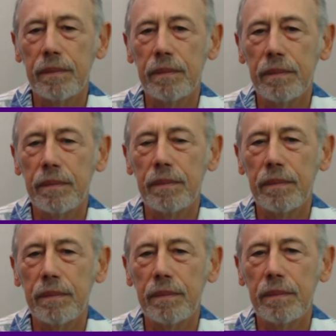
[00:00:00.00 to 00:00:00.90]

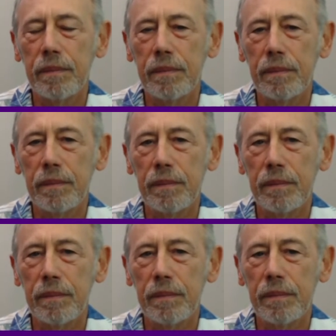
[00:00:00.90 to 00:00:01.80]

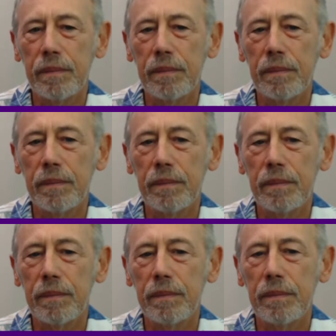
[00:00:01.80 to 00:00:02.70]

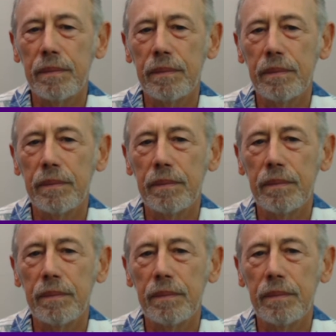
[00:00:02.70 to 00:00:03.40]
(not speaking)